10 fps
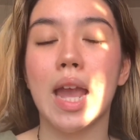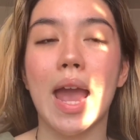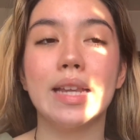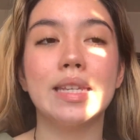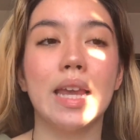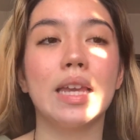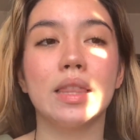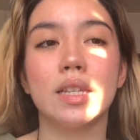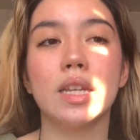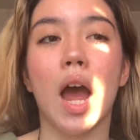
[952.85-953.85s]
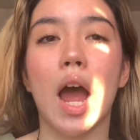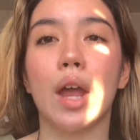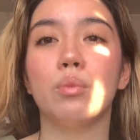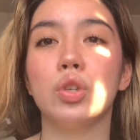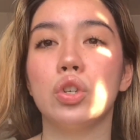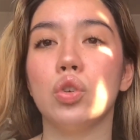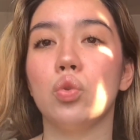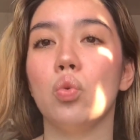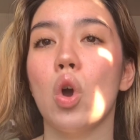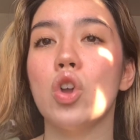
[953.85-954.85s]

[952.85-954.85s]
and taking the time to